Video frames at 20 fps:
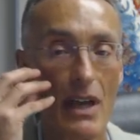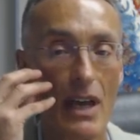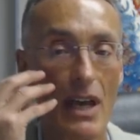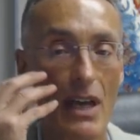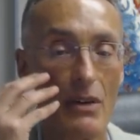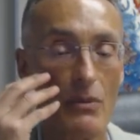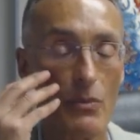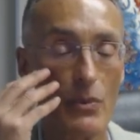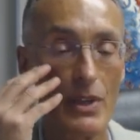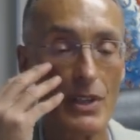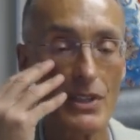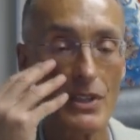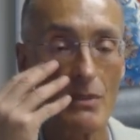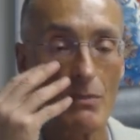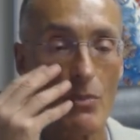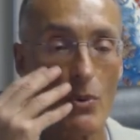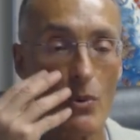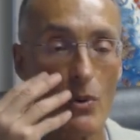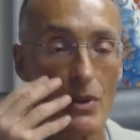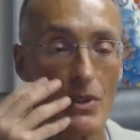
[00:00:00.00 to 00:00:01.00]
and
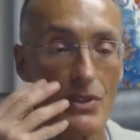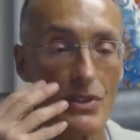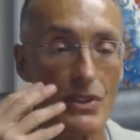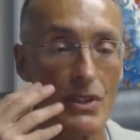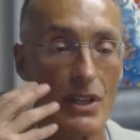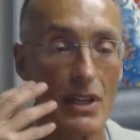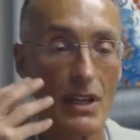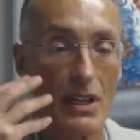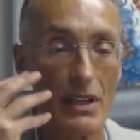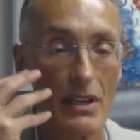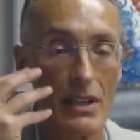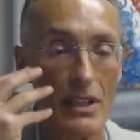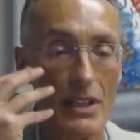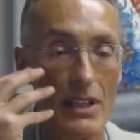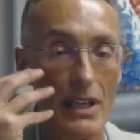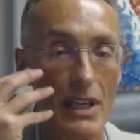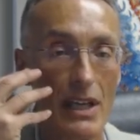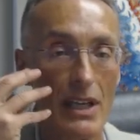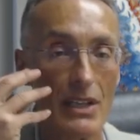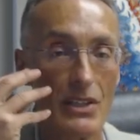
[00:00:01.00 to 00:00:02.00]
resupports
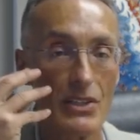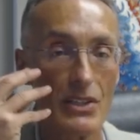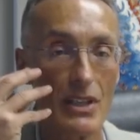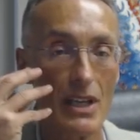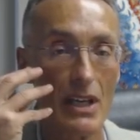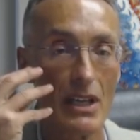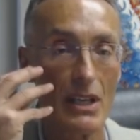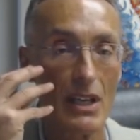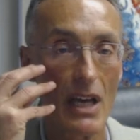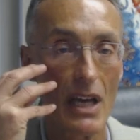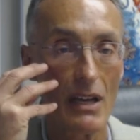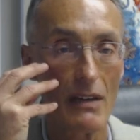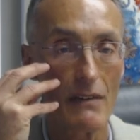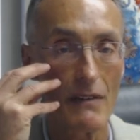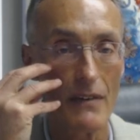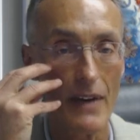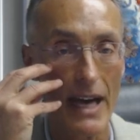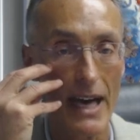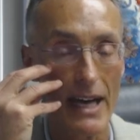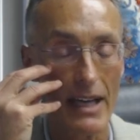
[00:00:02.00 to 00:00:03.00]
the skin and
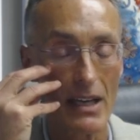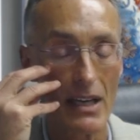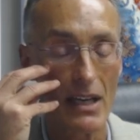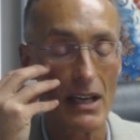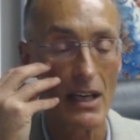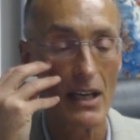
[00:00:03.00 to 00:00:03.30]
fat